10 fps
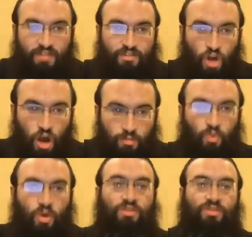And Hevel's
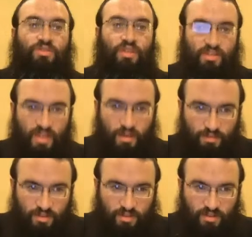carbon was
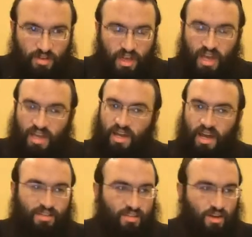accepted, and
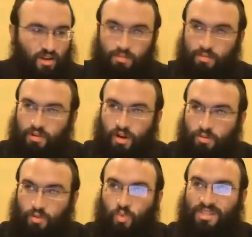Cain's
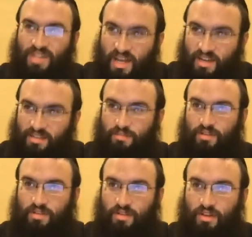carbon was not
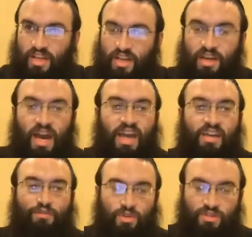accepted.
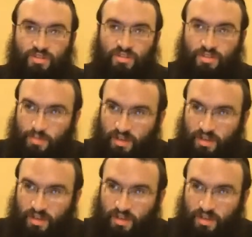Cain falls into